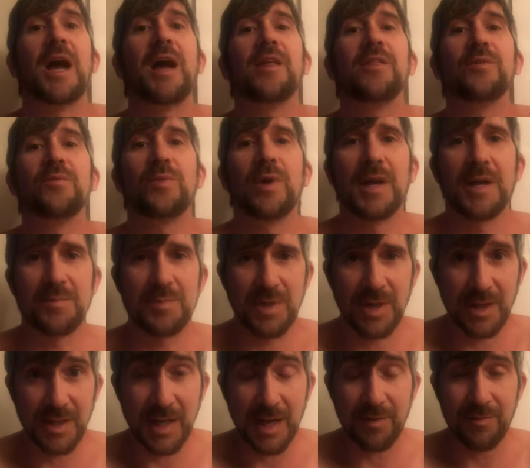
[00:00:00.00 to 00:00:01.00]
Either way, I'm
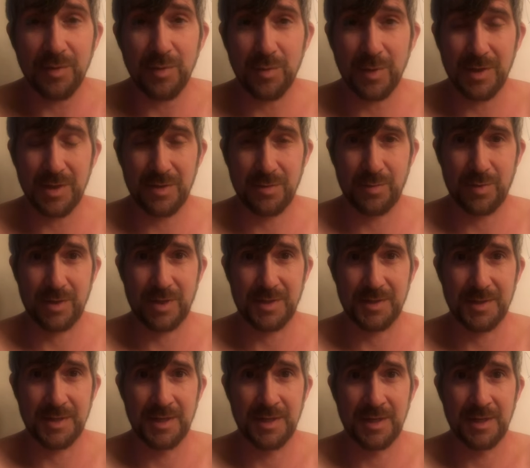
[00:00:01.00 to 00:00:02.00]
telling everyone in the
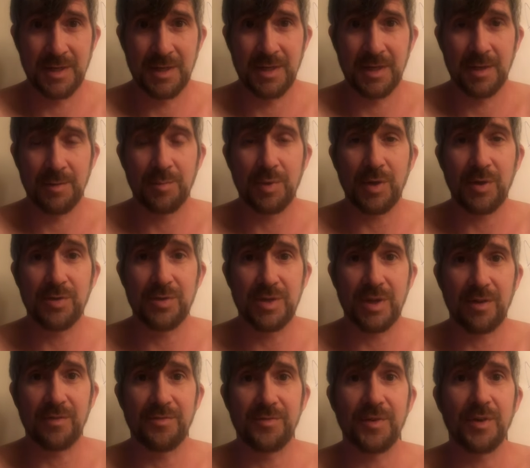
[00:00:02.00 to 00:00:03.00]
world put
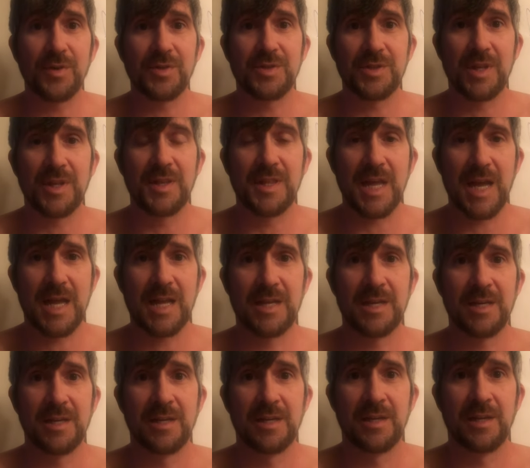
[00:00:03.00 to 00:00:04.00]
yourself first, and then